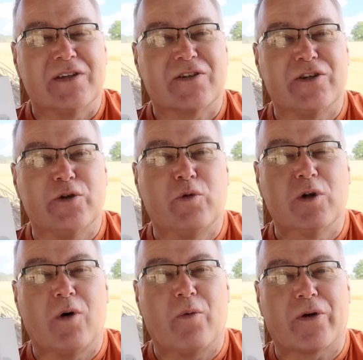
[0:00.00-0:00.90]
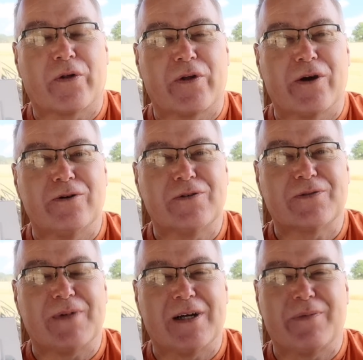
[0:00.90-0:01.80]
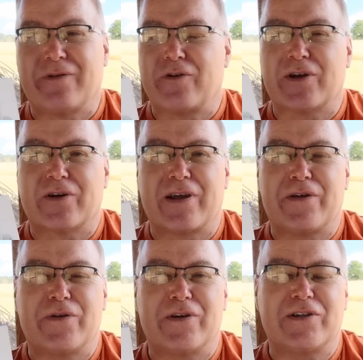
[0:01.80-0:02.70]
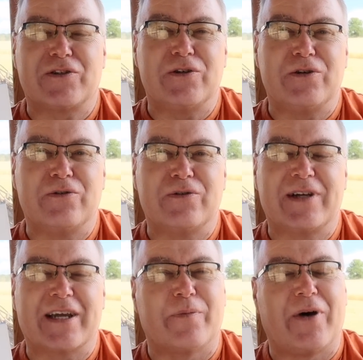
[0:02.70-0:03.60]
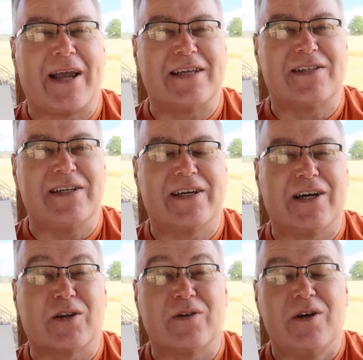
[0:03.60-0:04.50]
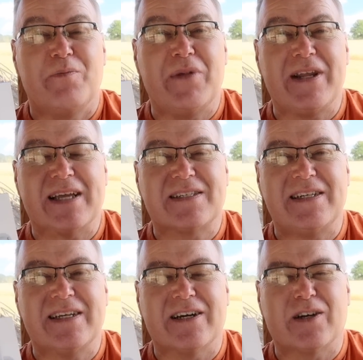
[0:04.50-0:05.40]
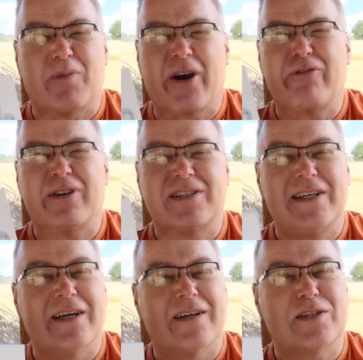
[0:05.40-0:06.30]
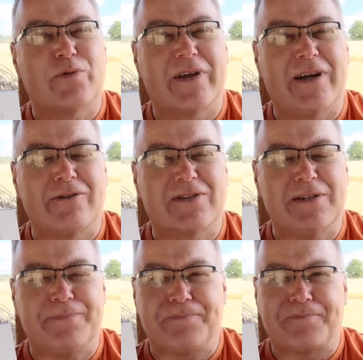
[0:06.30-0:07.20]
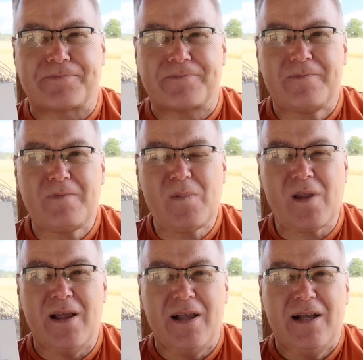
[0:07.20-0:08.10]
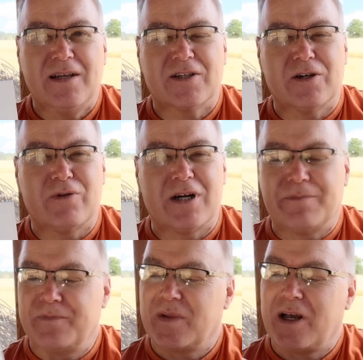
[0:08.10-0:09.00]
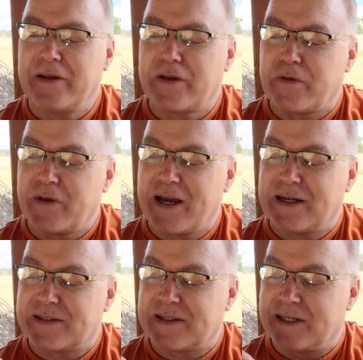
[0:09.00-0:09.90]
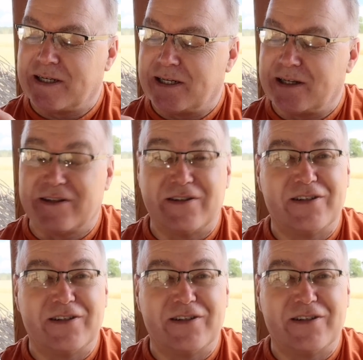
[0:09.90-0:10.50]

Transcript: so you will want one of those. I've only got a 32 gigabyte SD card, mini SD card, micro SD card, that's what they are, isn't it? So other than that,